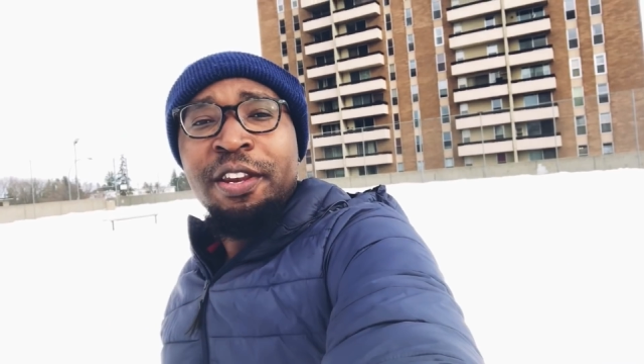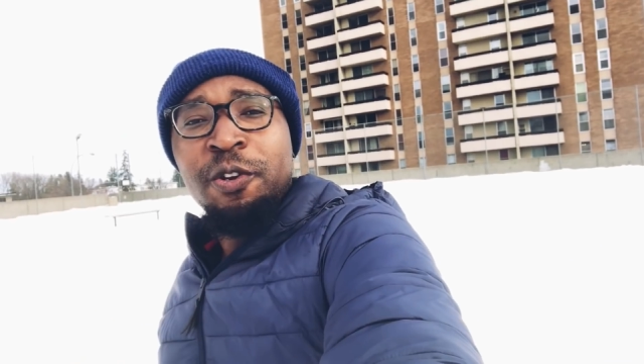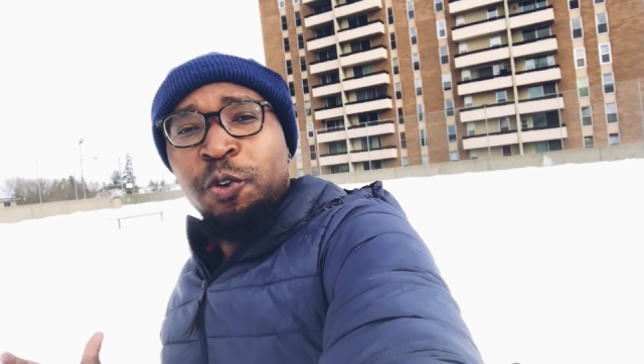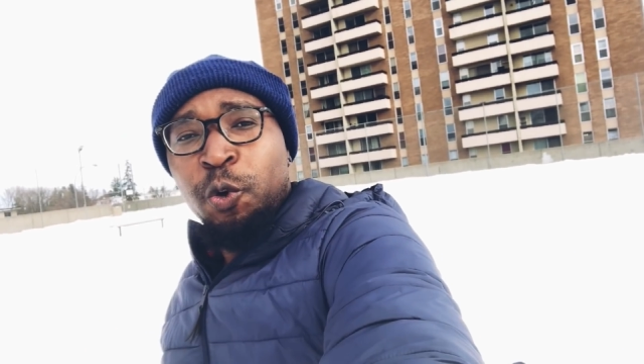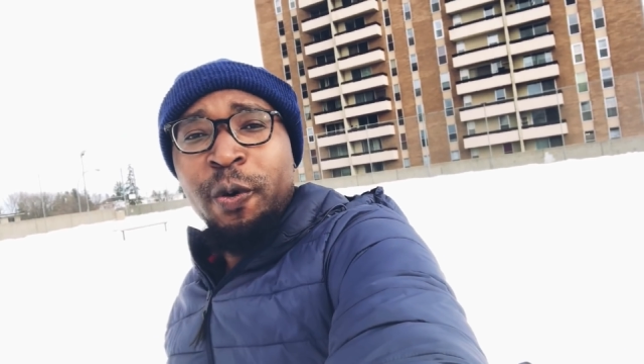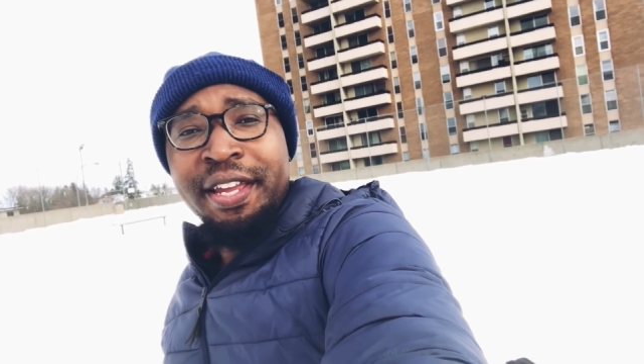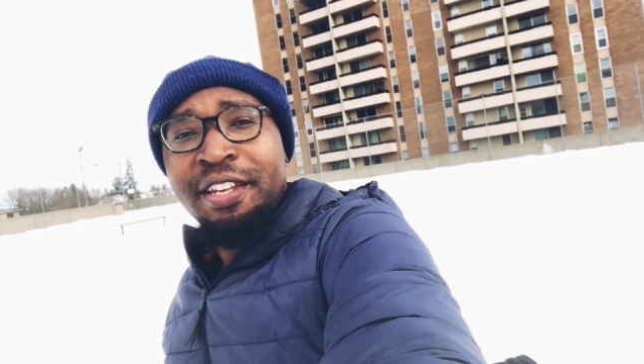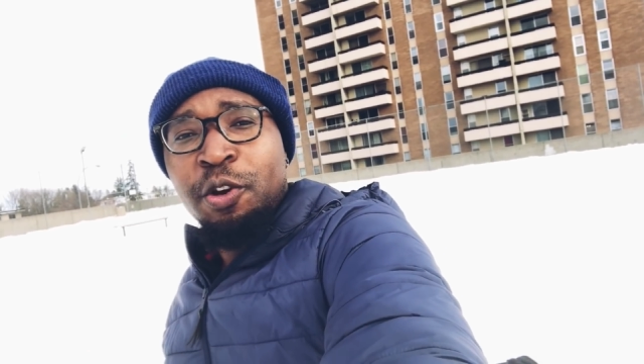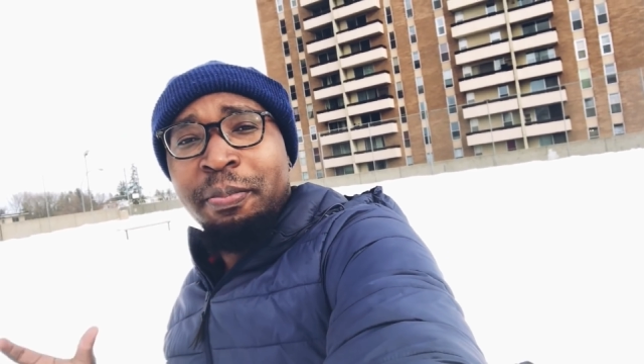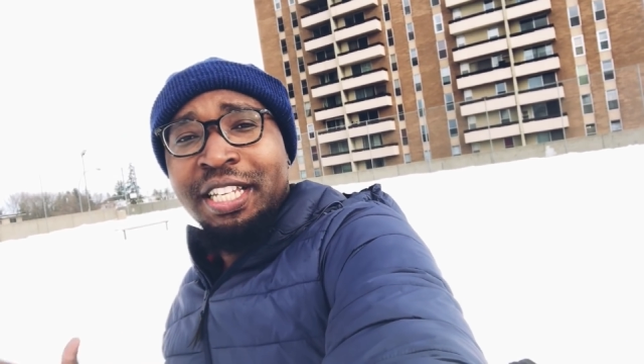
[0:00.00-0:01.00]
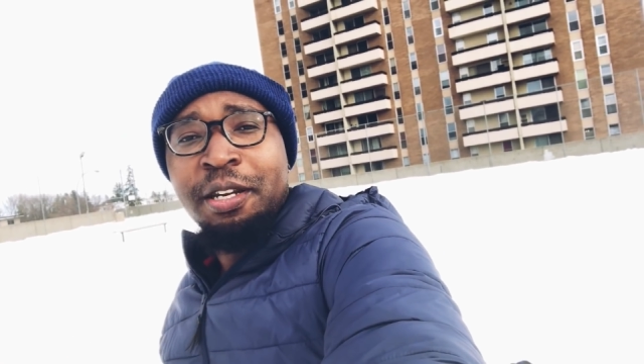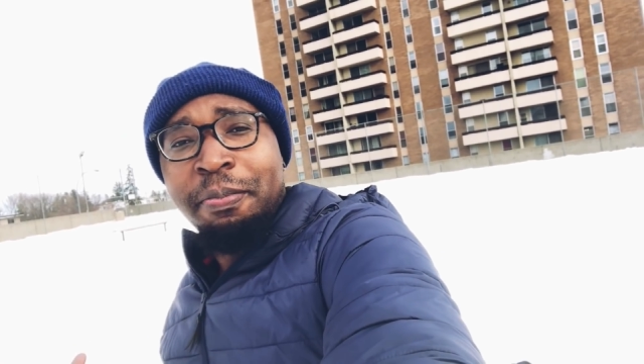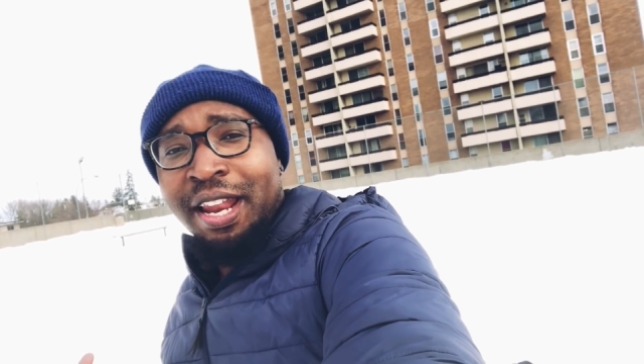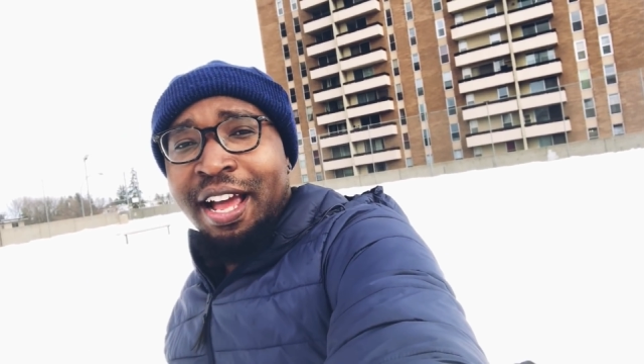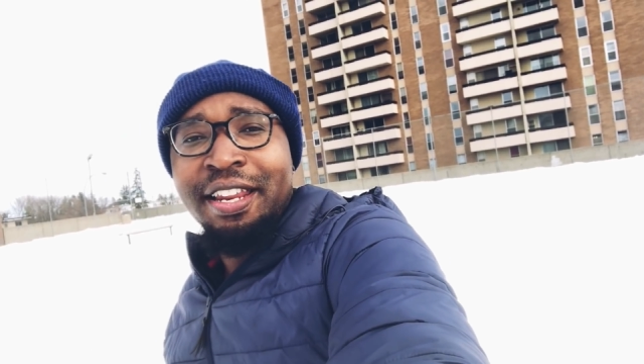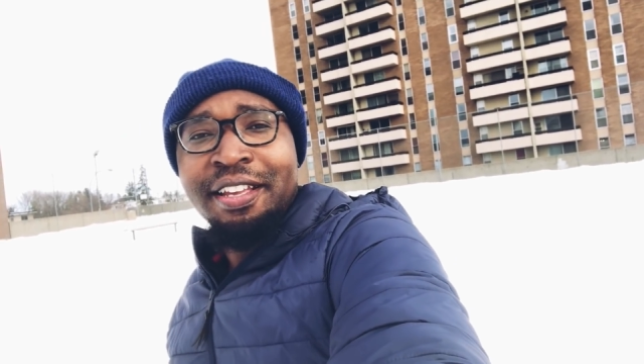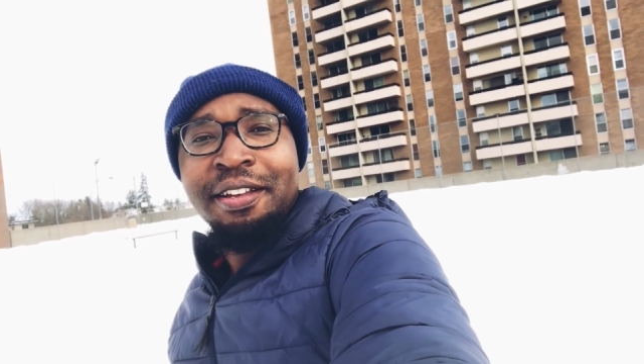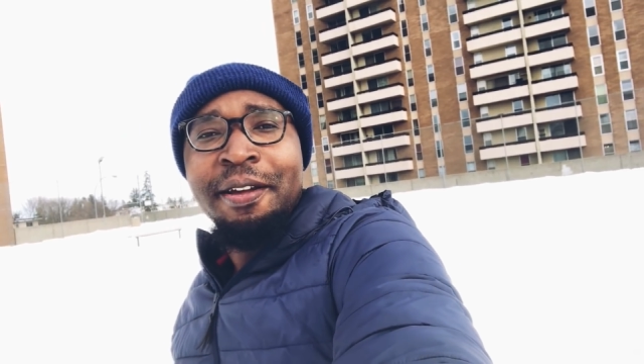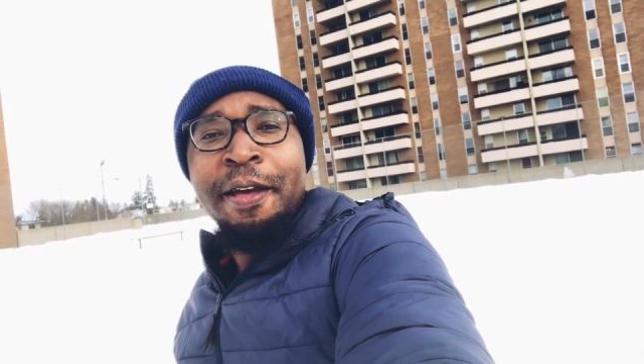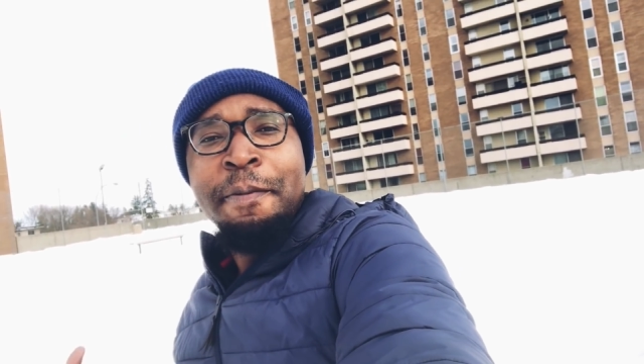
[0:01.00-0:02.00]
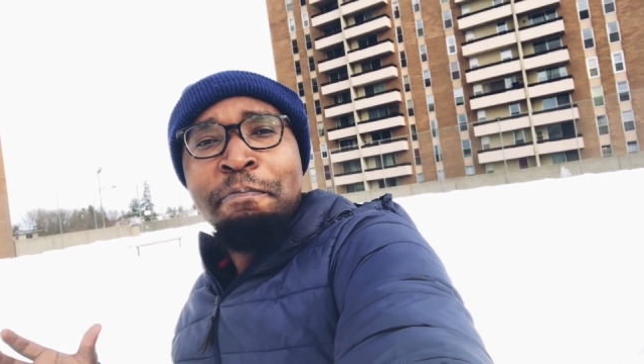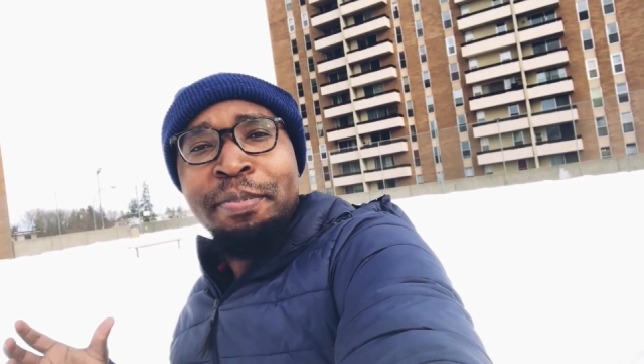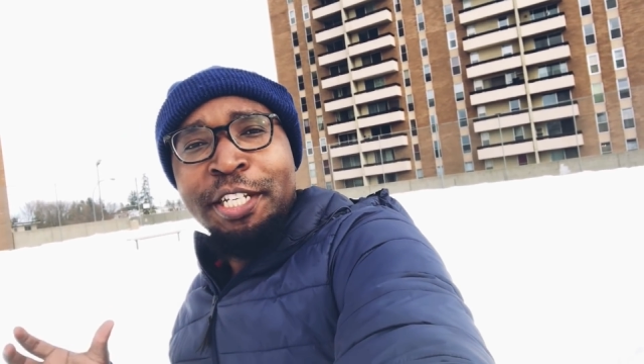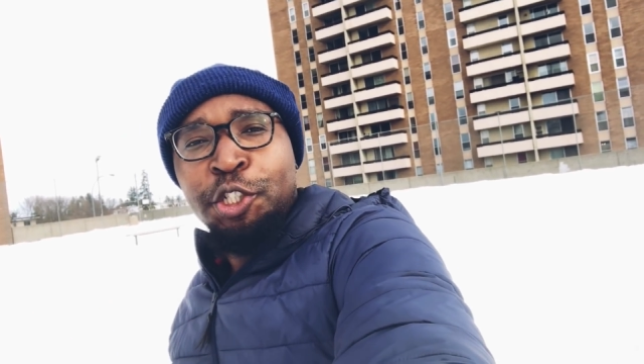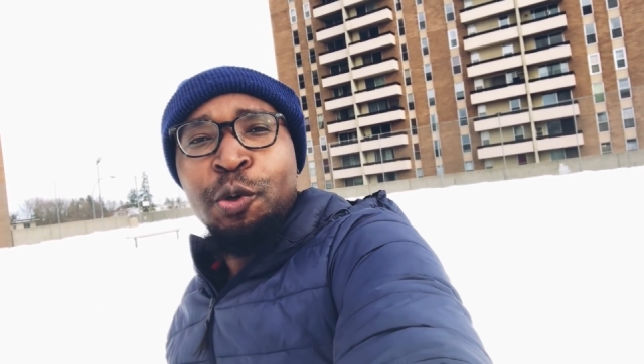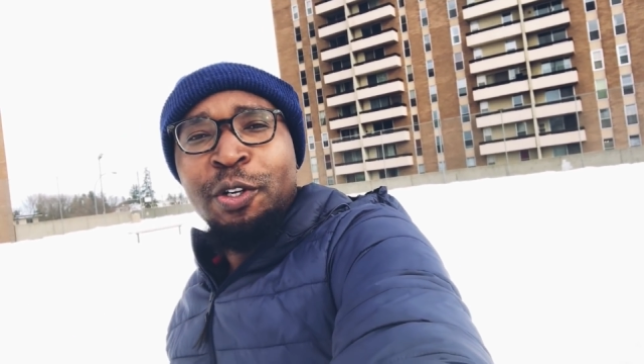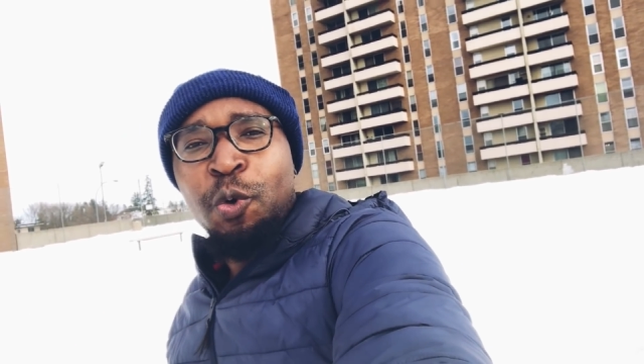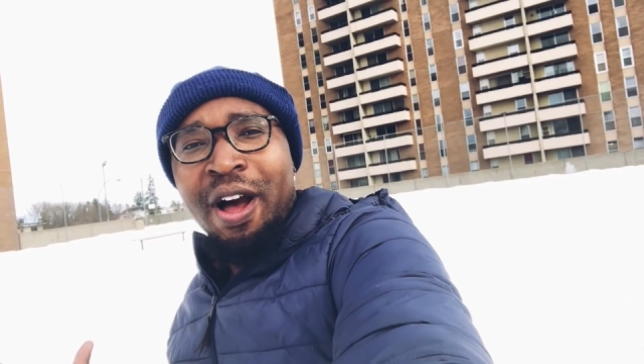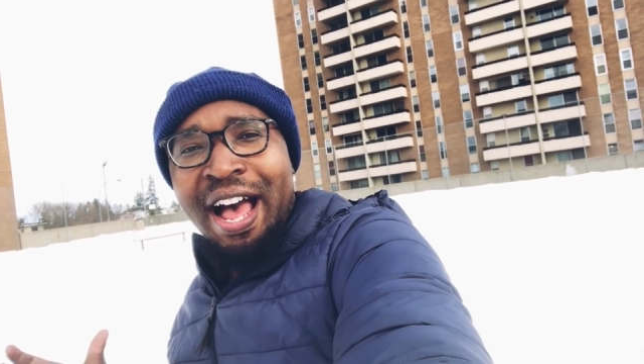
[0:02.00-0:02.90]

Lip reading: you're doing your budget planning, be sure to